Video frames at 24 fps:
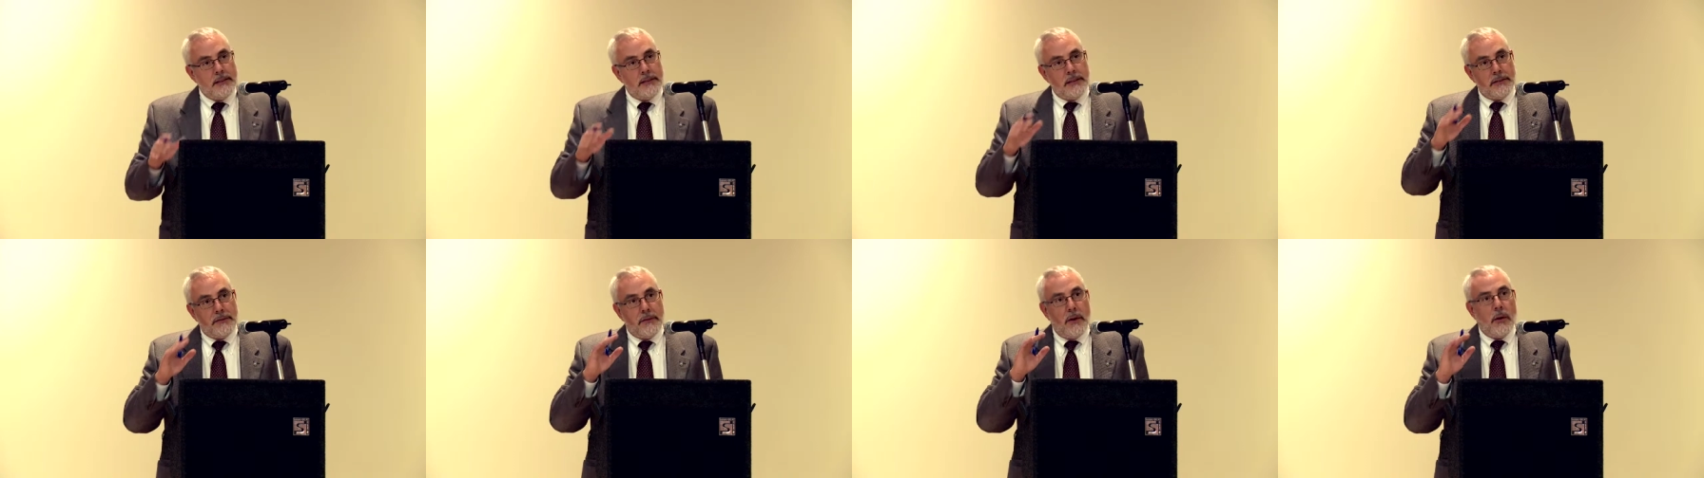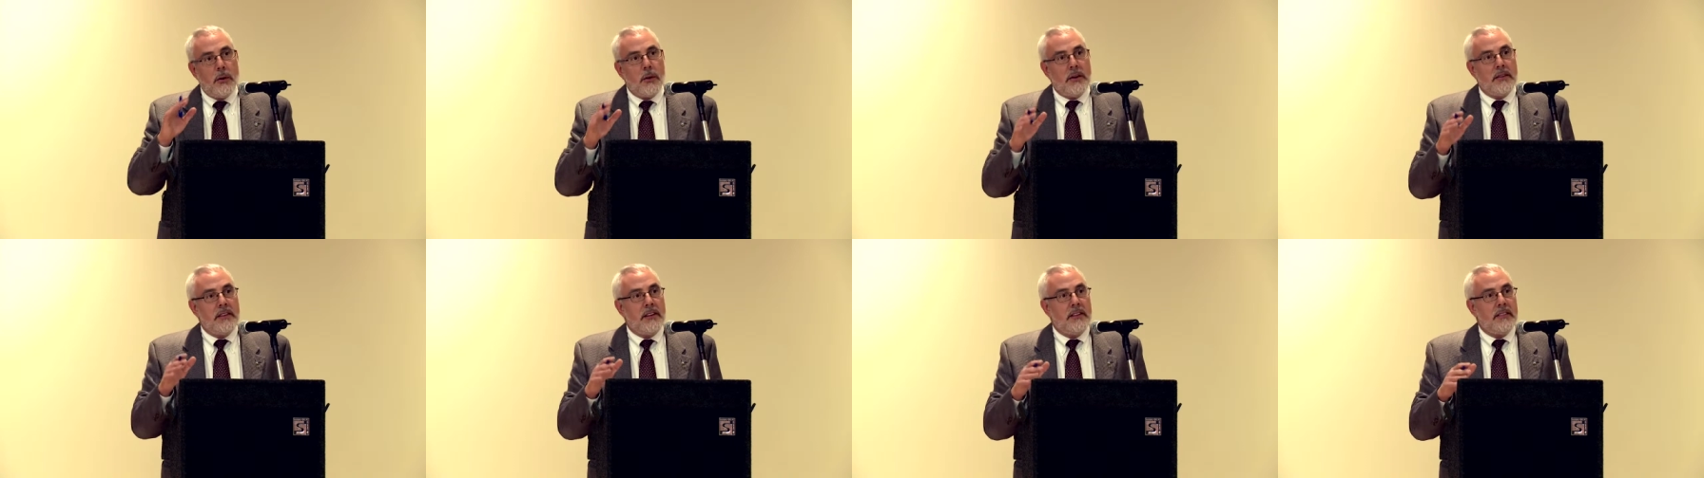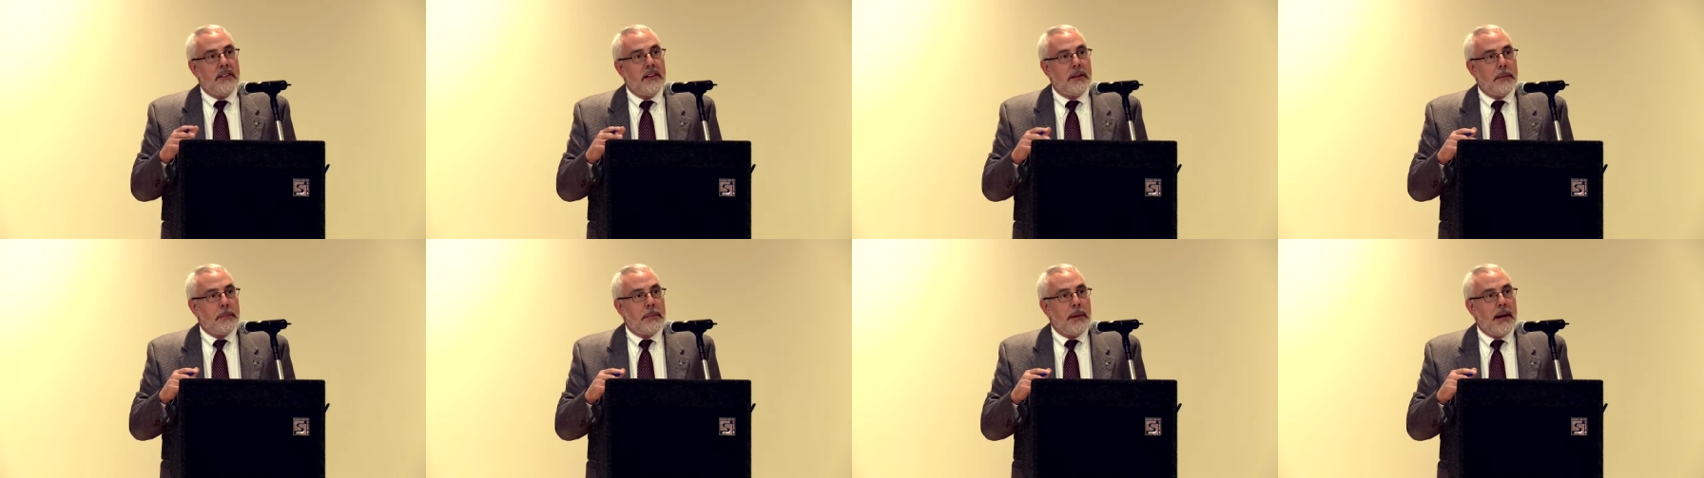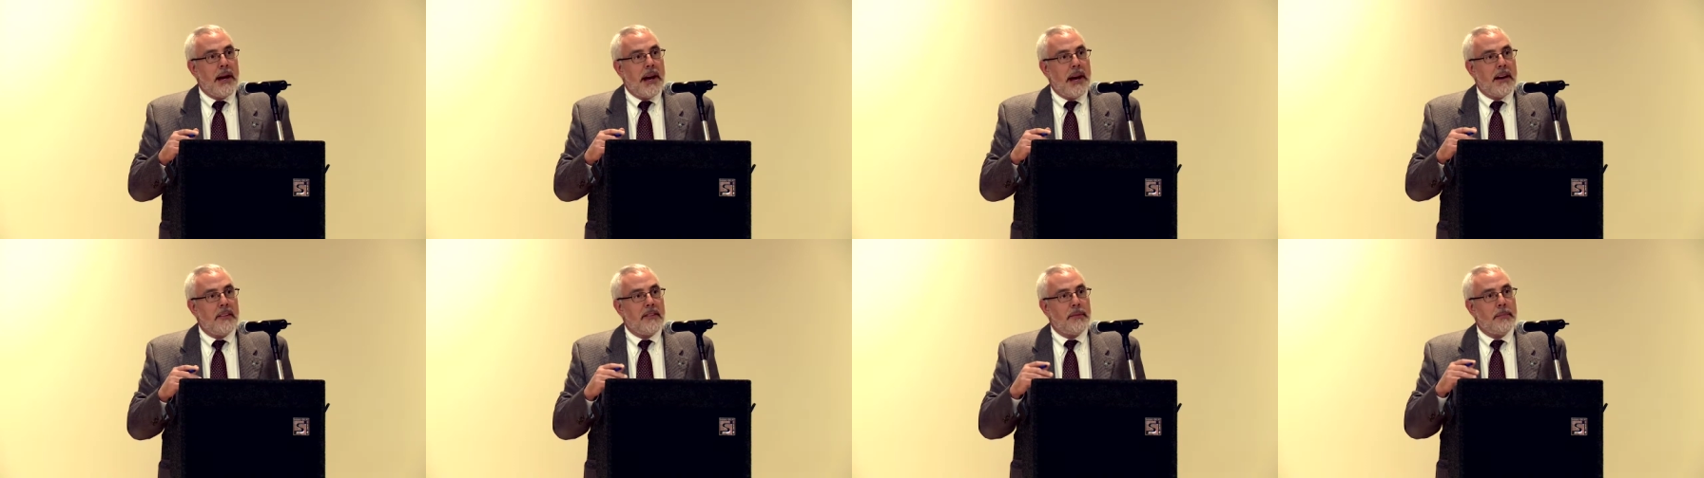The focus isn't the
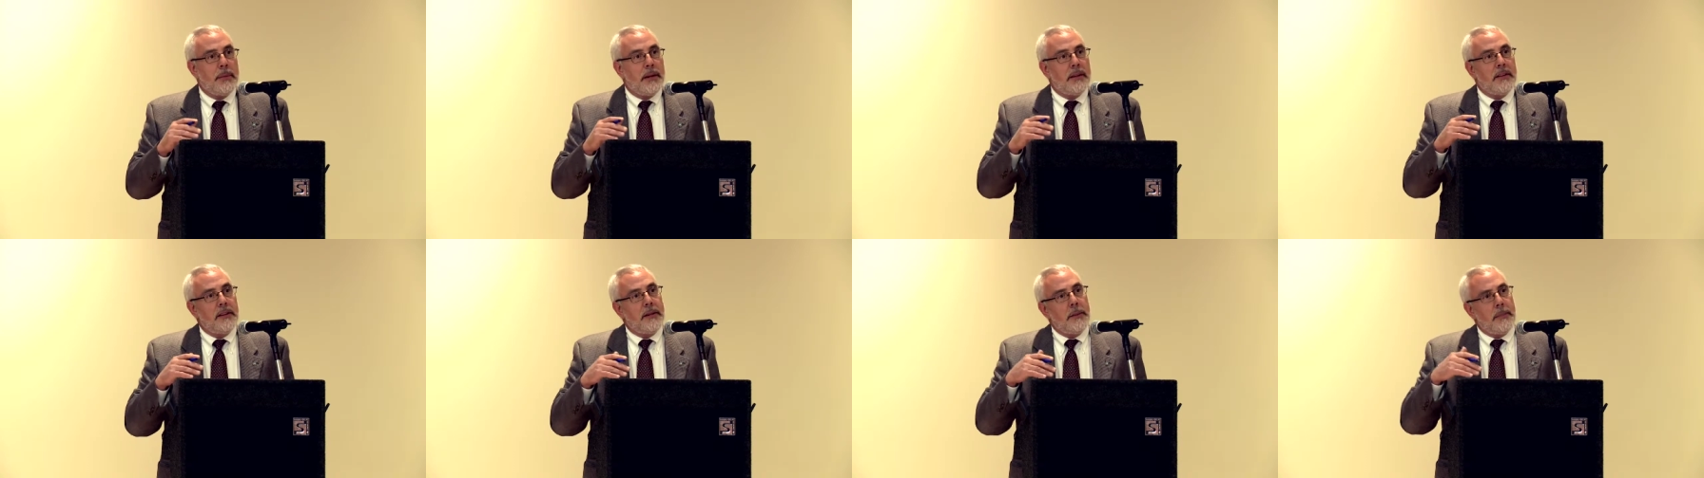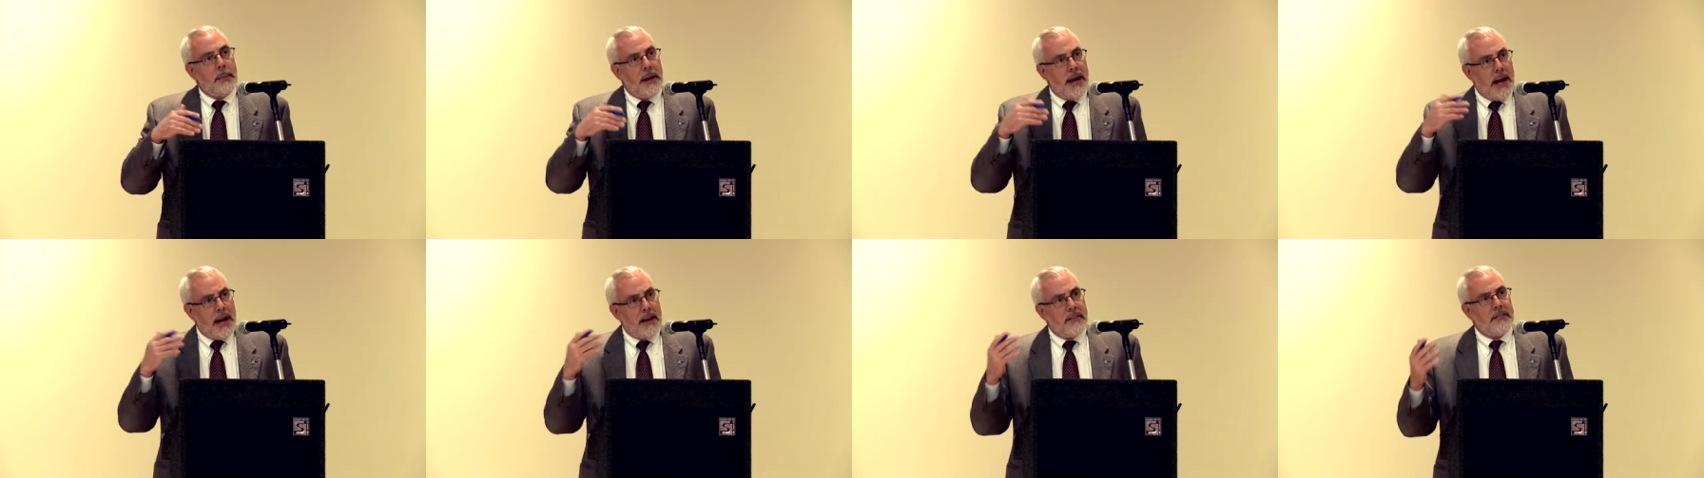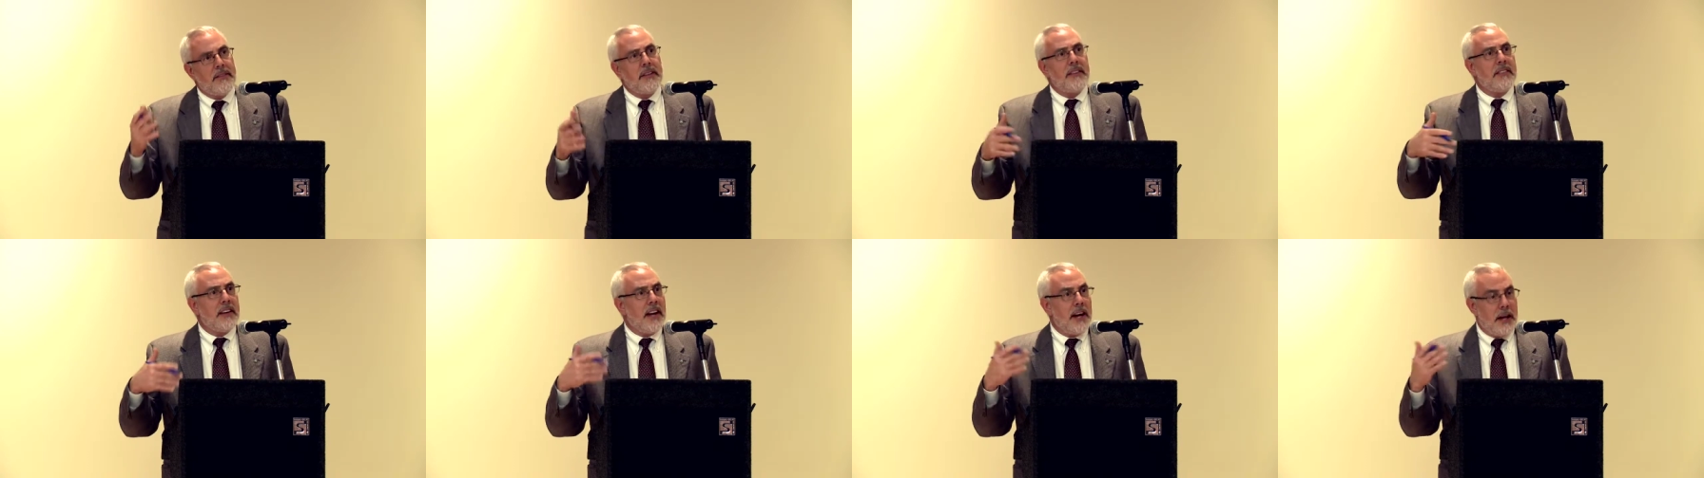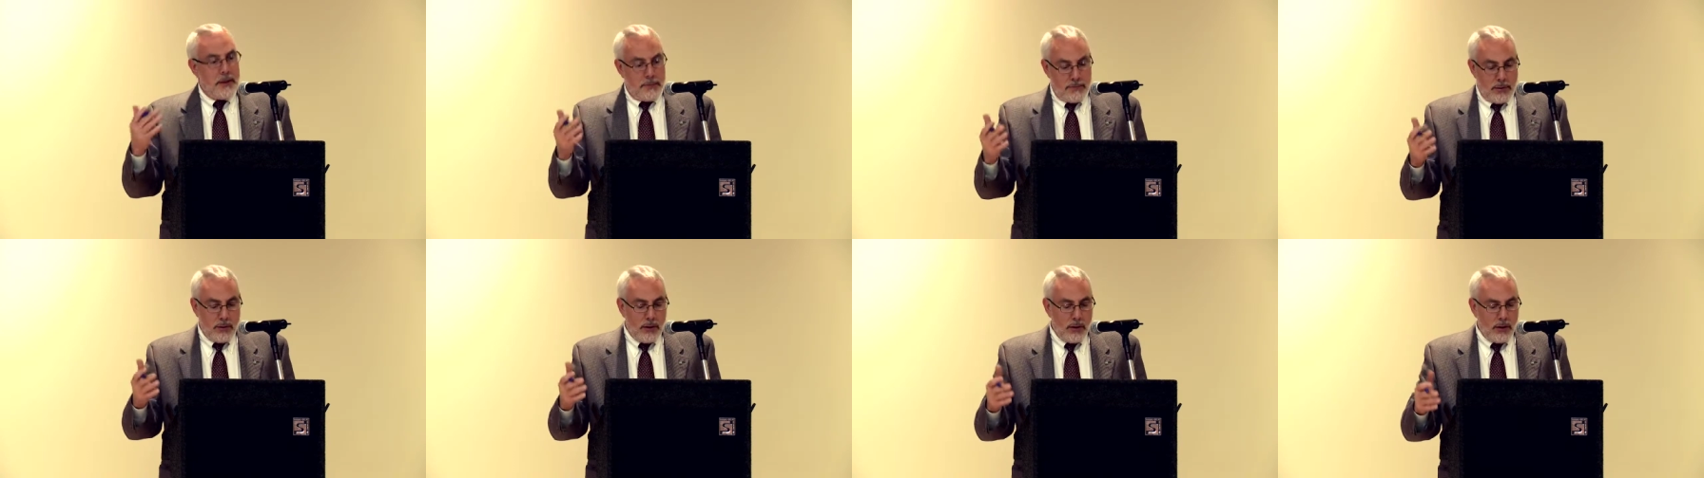past, but the past is
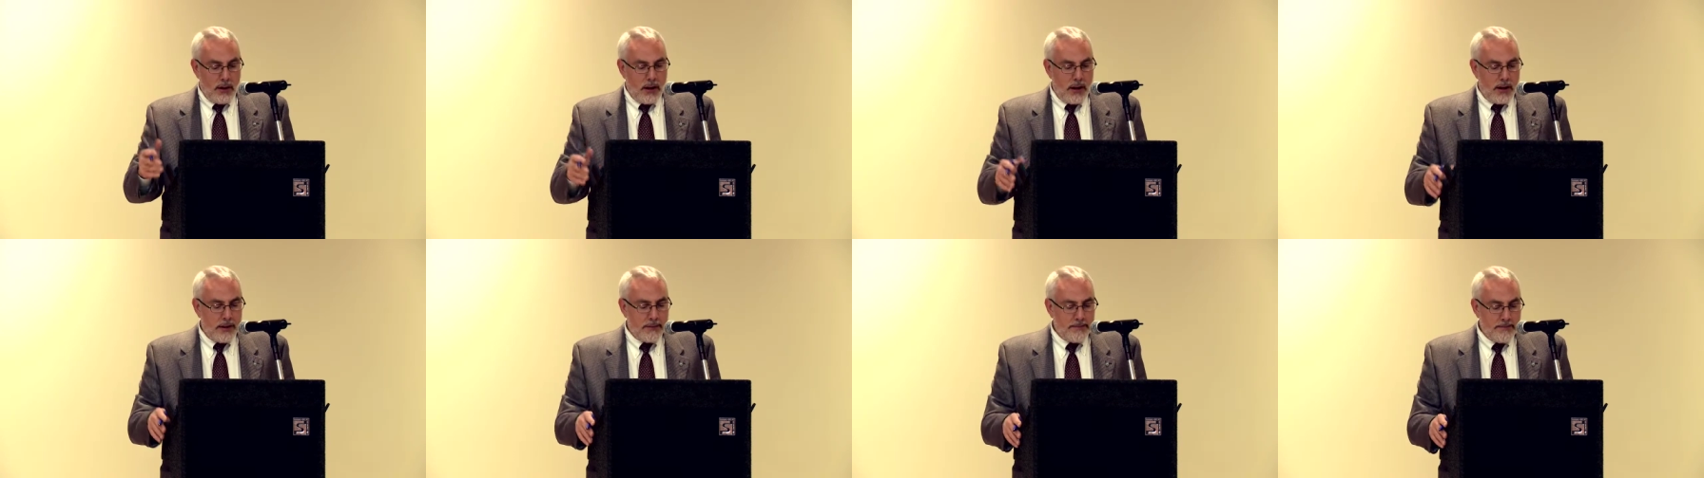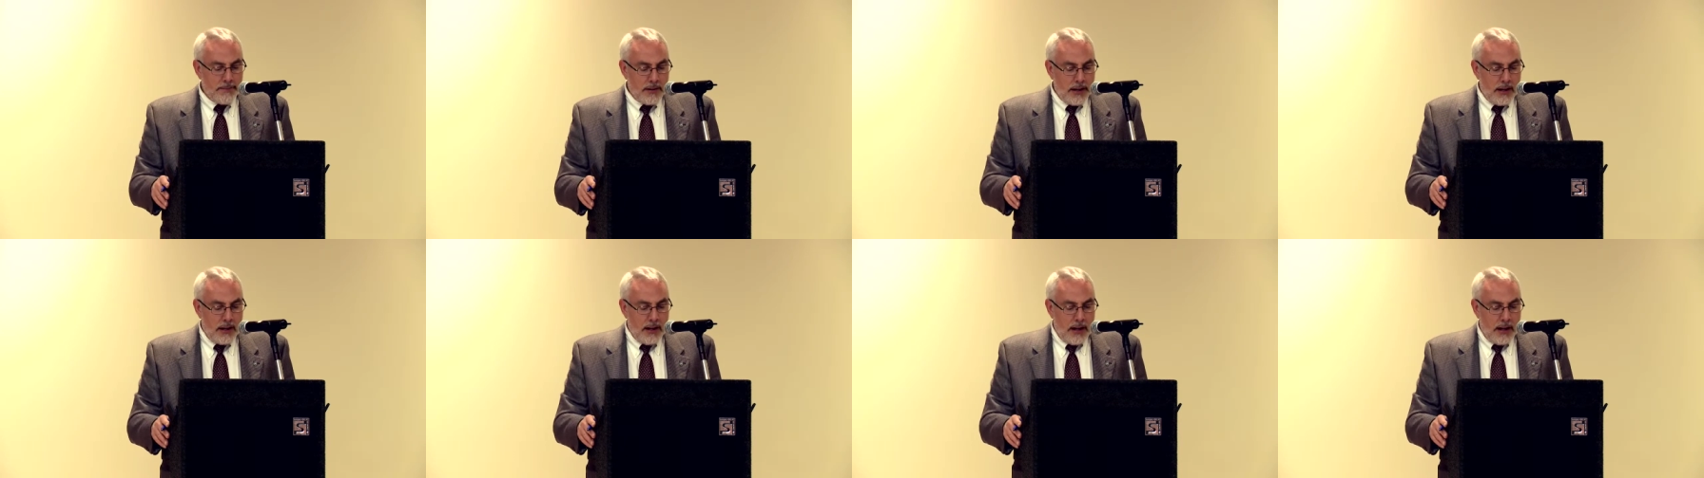kind of prologue.